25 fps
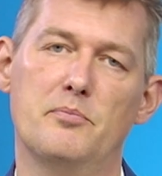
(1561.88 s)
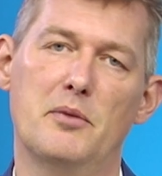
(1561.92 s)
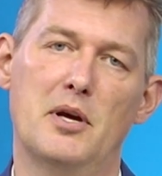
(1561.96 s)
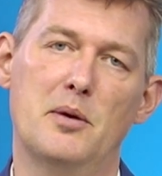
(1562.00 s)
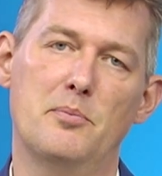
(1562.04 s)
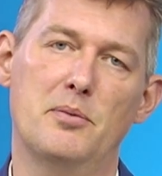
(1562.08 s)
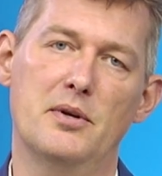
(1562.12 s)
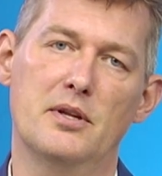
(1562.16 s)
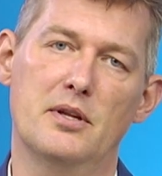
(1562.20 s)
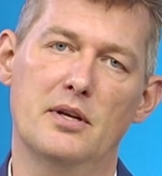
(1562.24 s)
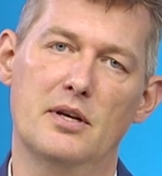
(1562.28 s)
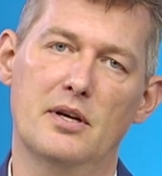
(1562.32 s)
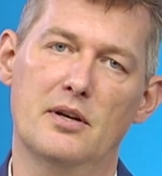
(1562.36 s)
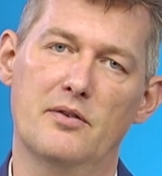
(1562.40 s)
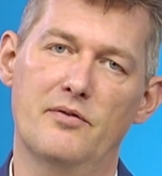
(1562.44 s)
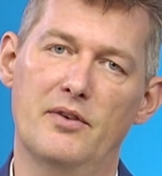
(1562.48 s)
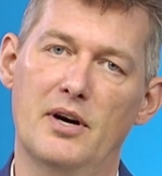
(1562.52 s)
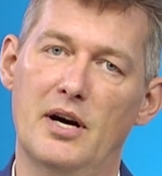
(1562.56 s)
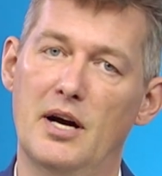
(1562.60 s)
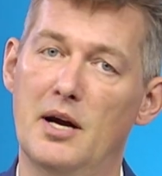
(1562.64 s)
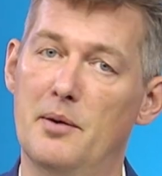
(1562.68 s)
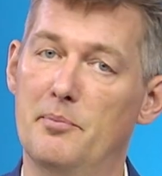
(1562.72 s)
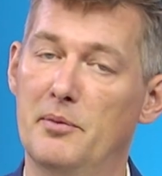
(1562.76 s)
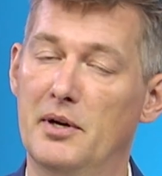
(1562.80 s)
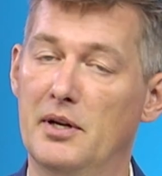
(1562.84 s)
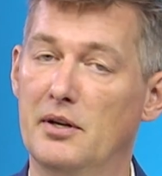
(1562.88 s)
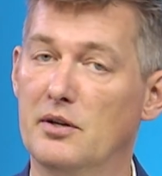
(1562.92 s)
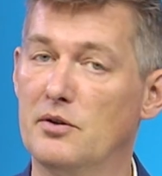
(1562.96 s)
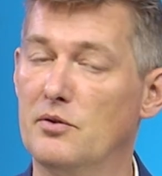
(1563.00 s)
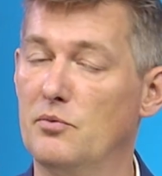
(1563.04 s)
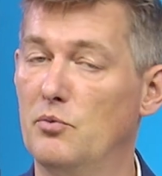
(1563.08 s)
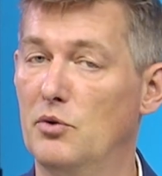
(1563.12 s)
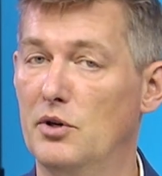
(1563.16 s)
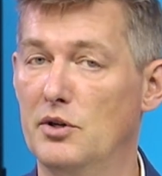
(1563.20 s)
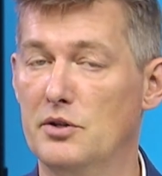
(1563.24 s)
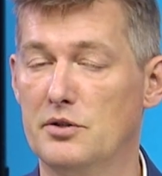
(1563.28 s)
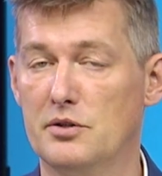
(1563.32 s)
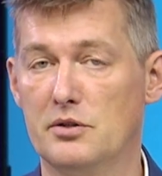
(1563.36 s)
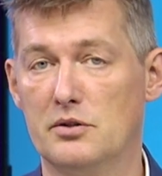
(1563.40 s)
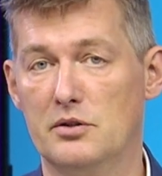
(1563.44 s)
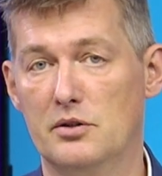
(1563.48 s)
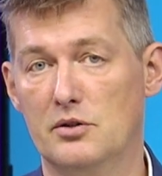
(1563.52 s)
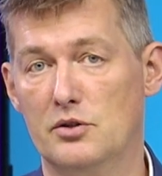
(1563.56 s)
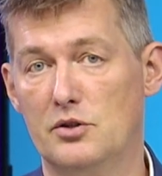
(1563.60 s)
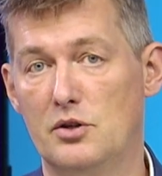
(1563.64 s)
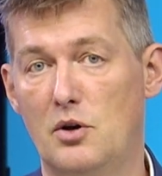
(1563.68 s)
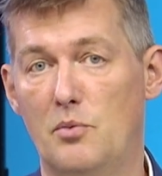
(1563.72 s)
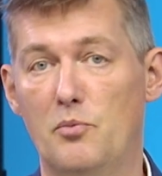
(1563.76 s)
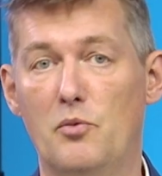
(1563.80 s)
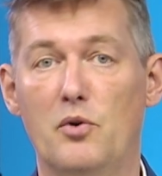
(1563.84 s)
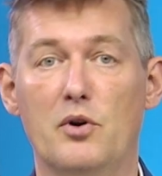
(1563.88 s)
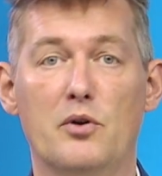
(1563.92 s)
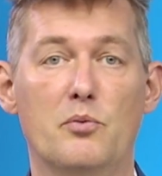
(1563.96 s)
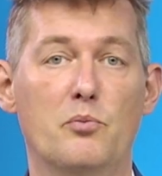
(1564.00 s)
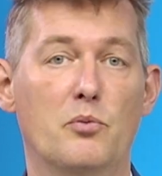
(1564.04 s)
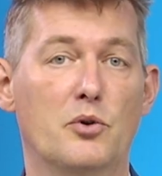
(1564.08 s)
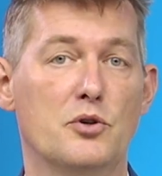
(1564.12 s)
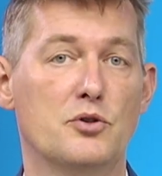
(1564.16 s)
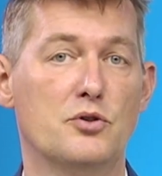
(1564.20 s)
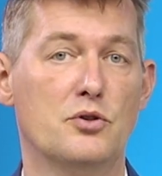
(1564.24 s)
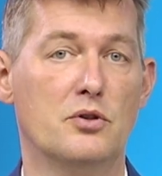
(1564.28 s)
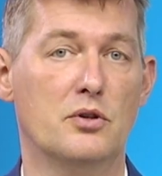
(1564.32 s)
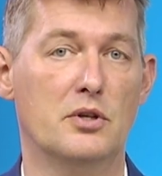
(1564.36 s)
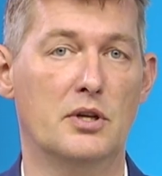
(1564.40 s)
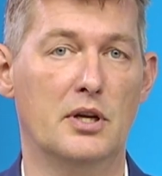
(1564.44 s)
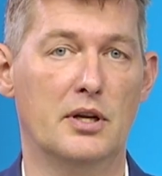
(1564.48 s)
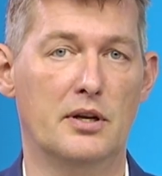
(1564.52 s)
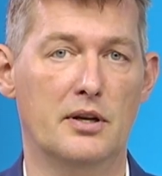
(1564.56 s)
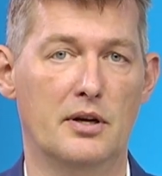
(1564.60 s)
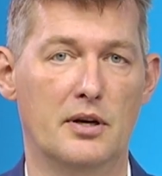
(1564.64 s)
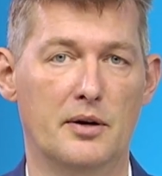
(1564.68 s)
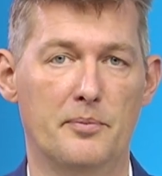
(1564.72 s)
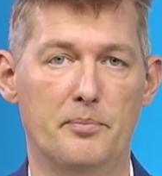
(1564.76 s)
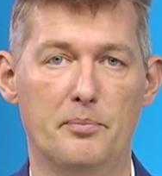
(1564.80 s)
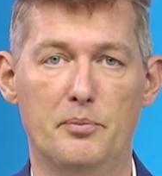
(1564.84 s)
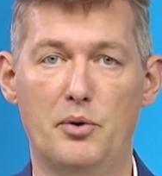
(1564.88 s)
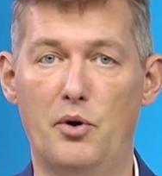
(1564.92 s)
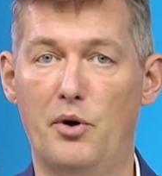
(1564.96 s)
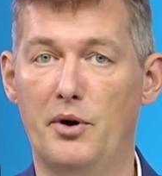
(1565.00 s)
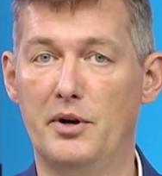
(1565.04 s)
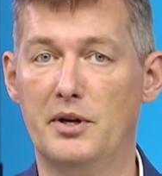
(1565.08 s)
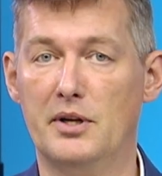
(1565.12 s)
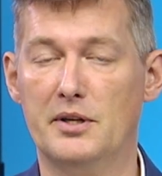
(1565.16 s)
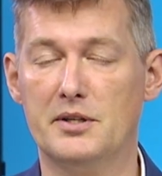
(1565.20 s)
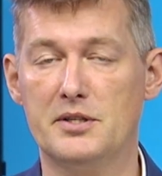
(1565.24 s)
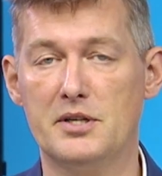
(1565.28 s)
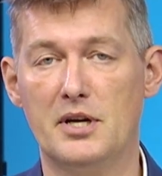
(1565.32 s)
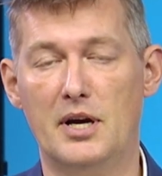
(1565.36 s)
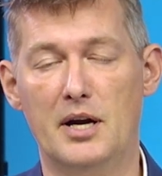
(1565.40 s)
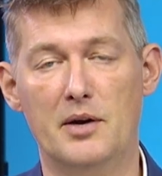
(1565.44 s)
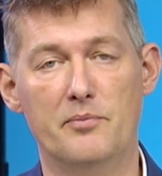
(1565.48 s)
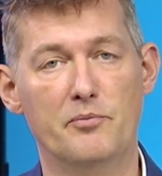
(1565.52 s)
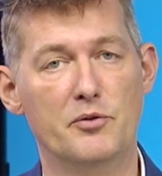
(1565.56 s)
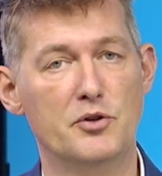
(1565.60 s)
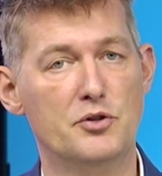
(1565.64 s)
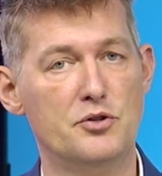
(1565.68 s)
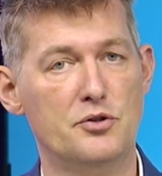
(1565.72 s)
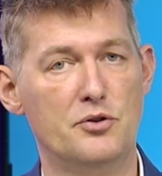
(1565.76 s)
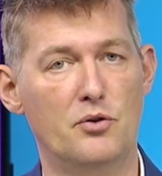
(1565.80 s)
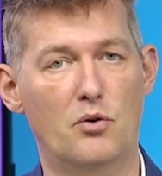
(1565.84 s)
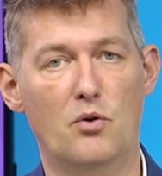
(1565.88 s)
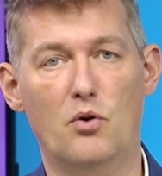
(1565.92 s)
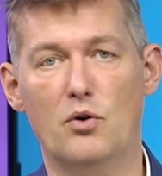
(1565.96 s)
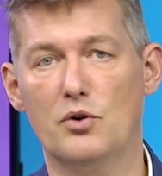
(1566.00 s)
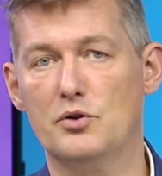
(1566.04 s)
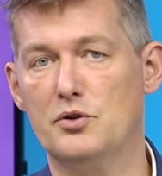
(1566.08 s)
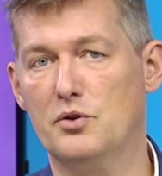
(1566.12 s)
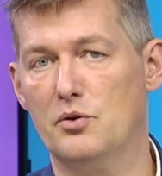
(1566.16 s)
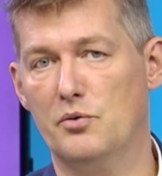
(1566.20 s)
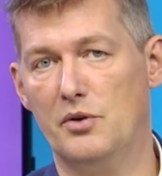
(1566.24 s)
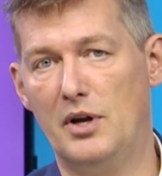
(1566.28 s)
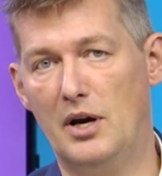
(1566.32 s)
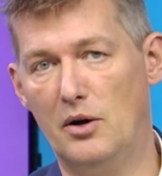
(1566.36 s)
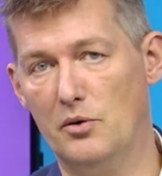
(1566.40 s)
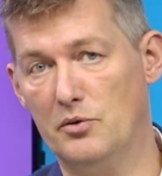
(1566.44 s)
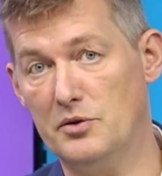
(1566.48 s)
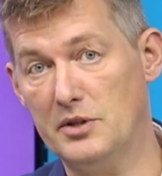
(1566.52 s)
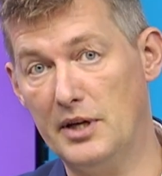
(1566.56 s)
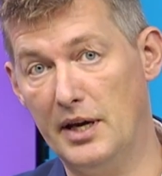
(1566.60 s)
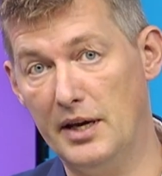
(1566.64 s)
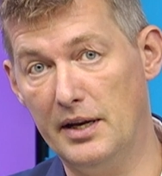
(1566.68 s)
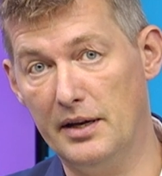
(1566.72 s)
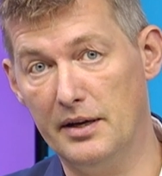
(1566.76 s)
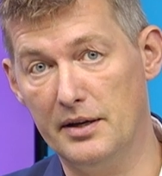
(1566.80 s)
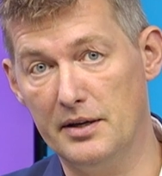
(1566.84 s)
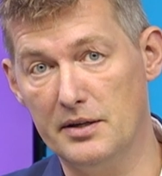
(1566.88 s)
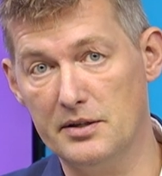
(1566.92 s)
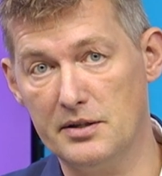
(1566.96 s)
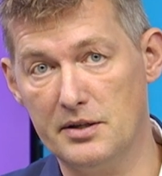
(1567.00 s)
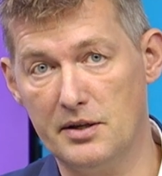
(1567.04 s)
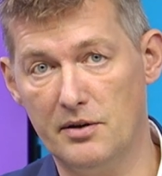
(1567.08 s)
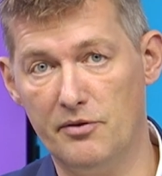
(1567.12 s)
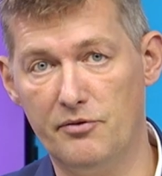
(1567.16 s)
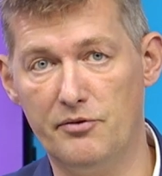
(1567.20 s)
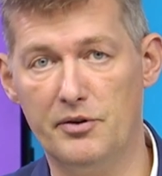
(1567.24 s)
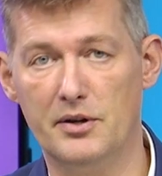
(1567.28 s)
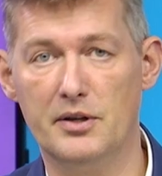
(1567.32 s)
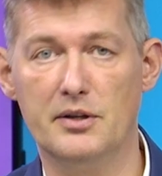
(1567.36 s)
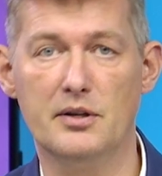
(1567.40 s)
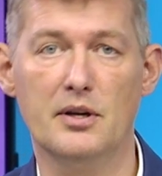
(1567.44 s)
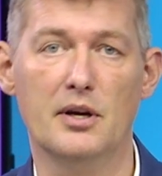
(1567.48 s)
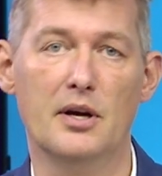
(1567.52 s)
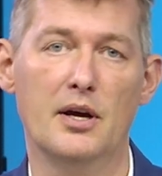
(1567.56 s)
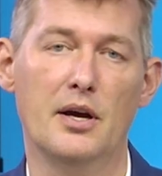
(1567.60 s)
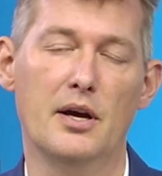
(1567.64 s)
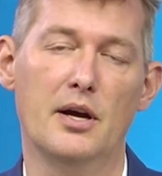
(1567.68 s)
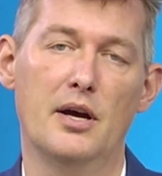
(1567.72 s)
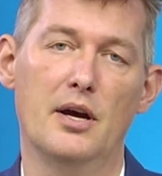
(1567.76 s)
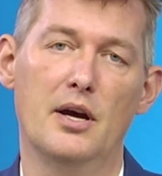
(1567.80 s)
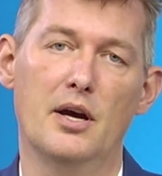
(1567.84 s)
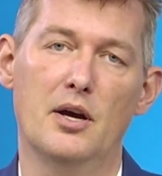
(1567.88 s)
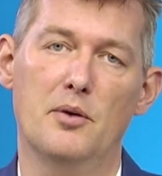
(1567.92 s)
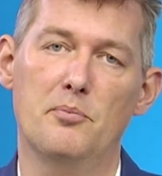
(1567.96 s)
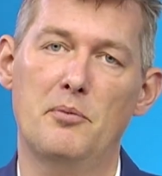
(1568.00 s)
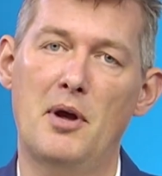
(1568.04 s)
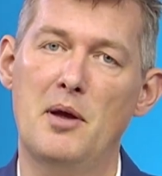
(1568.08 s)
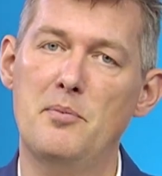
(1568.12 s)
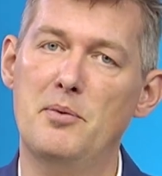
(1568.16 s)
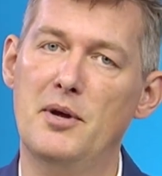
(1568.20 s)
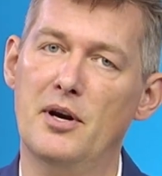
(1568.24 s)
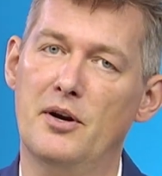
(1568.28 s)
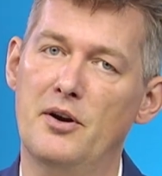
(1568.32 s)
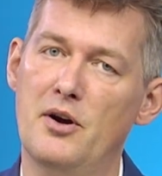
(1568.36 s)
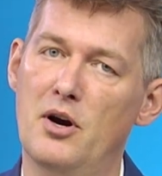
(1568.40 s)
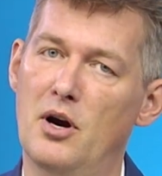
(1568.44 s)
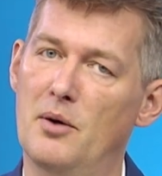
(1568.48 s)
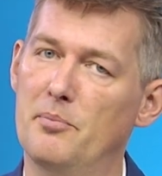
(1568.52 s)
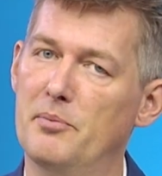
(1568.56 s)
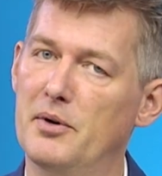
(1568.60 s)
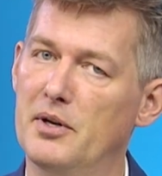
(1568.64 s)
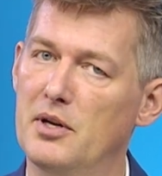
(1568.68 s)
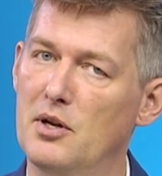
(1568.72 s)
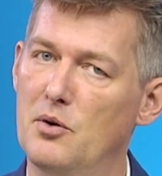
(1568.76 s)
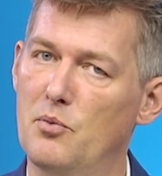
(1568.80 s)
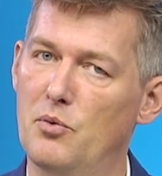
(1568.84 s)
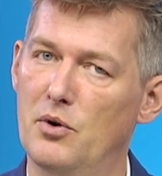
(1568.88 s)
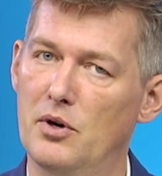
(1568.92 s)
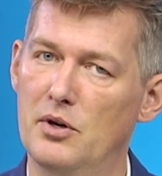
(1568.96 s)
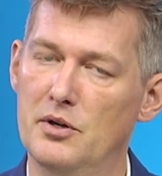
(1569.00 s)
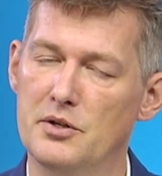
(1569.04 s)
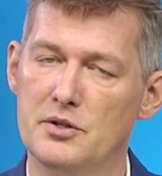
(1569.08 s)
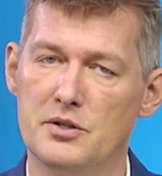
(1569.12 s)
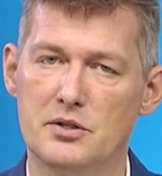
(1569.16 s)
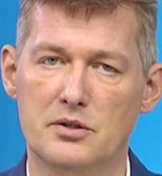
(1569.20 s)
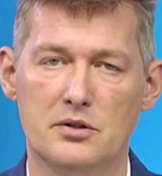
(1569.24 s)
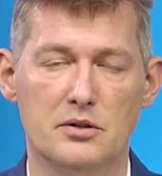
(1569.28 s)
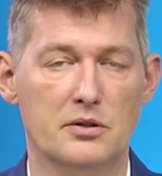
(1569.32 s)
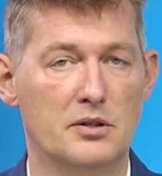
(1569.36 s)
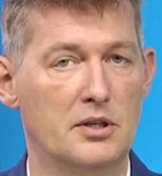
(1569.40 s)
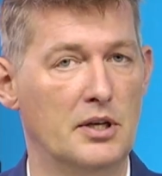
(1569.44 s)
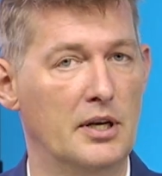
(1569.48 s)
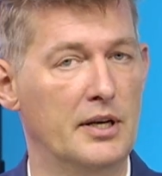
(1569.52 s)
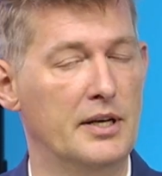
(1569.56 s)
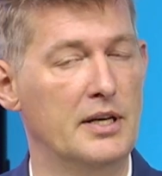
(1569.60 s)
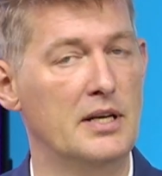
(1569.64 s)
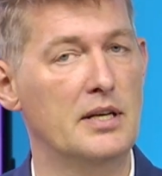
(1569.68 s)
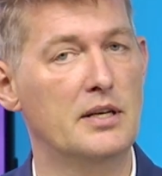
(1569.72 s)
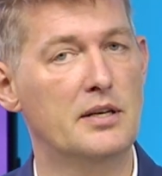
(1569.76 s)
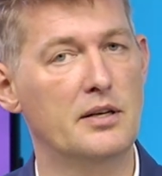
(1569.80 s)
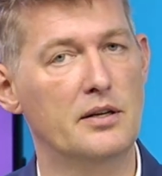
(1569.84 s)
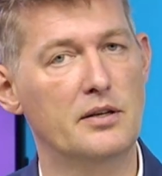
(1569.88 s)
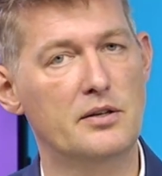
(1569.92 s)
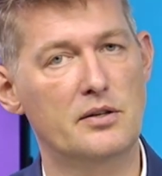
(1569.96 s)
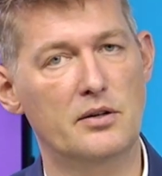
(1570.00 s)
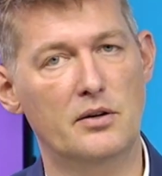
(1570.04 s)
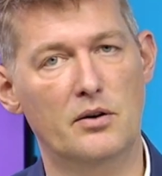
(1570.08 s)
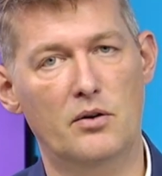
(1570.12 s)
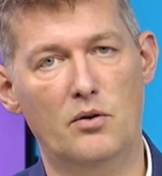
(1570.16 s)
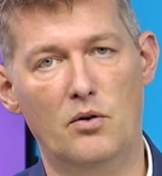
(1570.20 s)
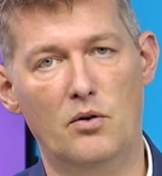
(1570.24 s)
Maybe the environment was, someone did a point-in-time restore, so now data is different. Maybe a company was deleted